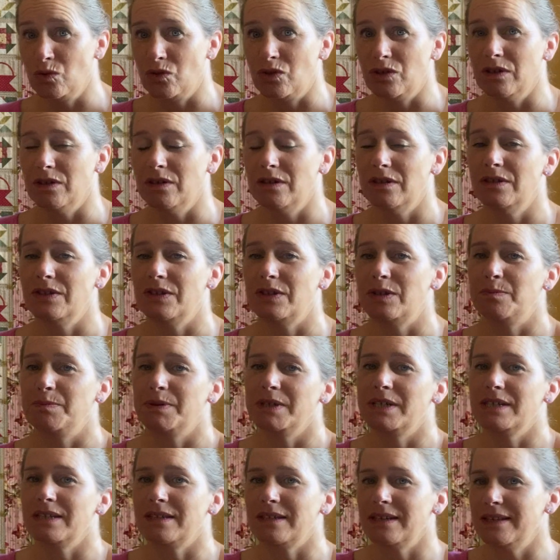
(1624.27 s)
charts
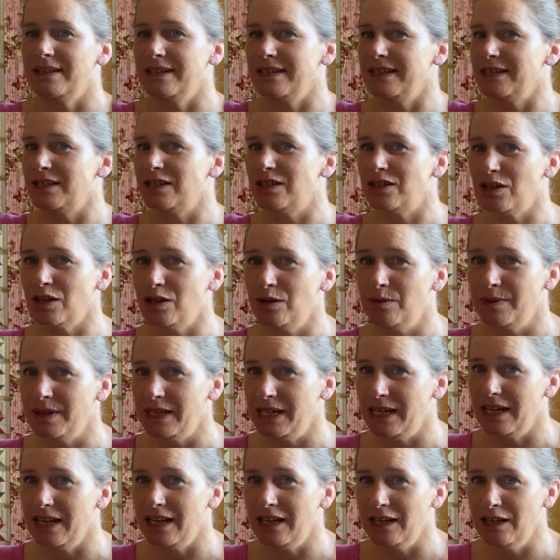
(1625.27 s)
because I think there's so
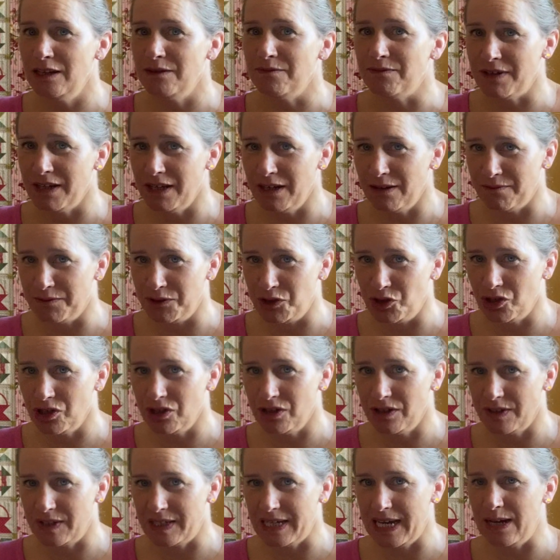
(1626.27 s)
many lovely
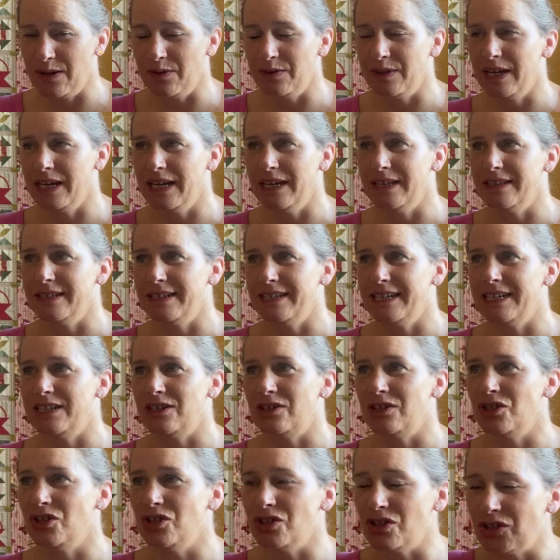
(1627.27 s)
charts out there that
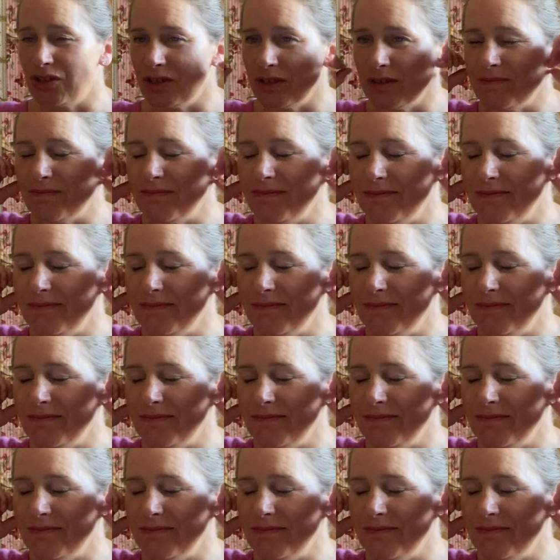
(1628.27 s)
actually just to,